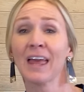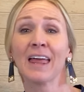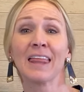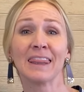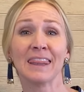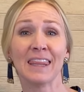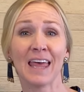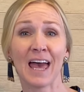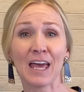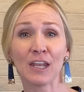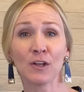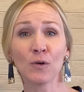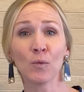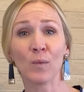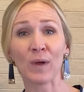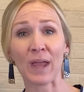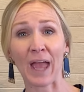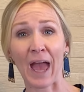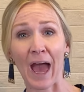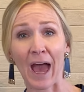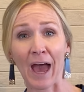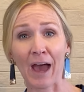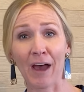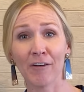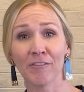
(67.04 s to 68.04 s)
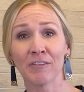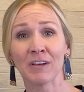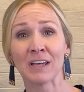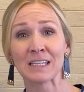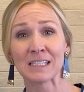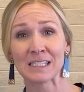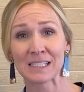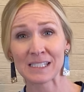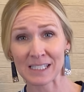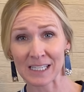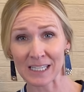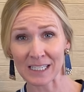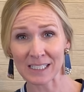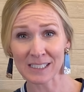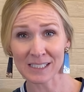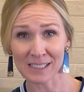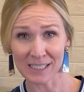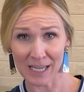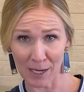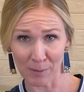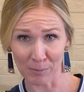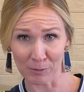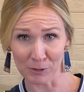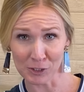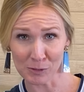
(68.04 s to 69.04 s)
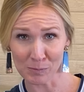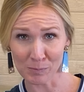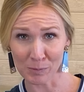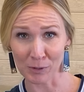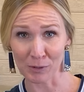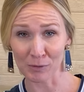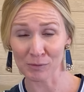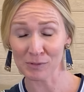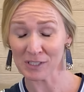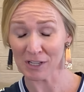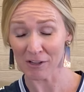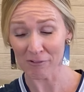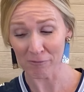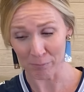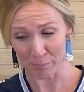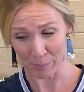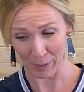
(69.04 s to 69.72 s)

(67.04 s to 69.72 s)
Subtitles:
Then we have 6 tablespoons of